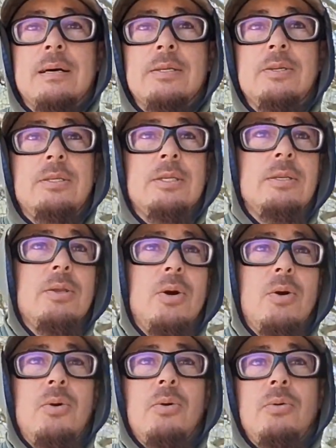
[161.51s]
You should
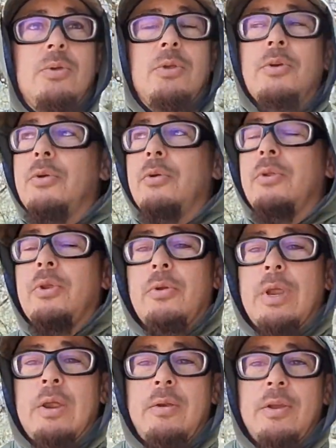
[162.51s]
know your
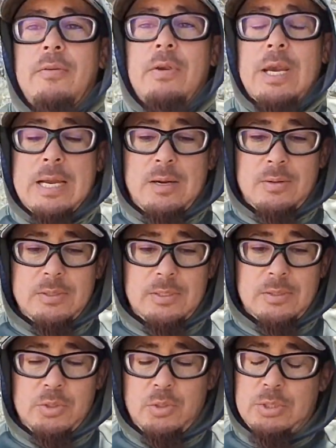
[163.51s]
area of your house,
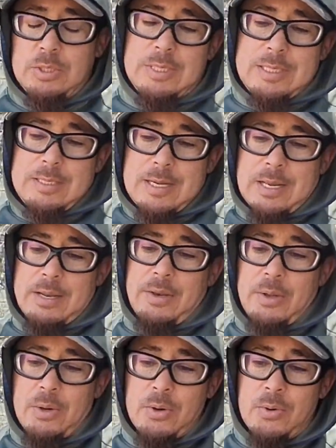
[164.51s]
so you should kind of
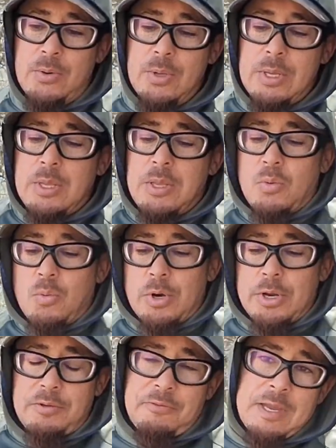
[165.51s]
know
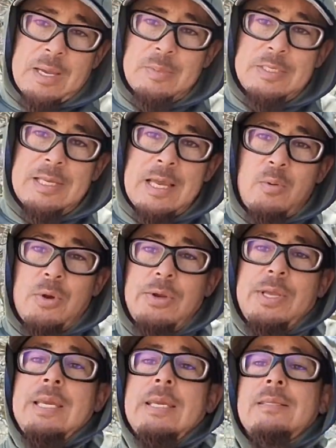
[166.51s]
where your family's at, where
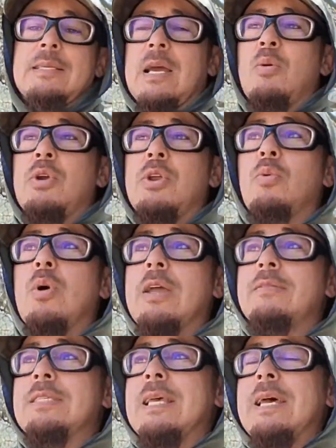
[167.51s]
your kids at, where your
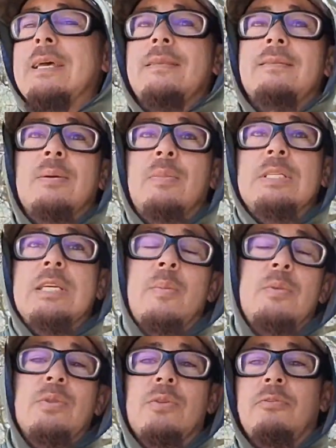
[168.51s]
wife's at. If somebody's
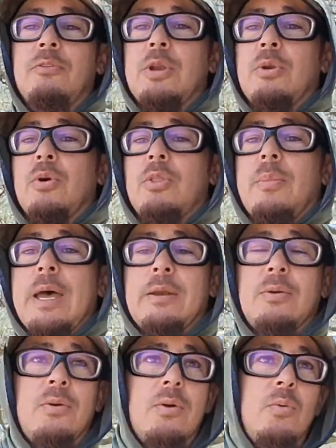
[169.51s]
coming through the front door, the
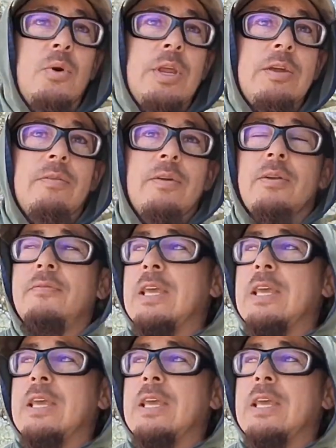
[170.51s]
back door, whatever.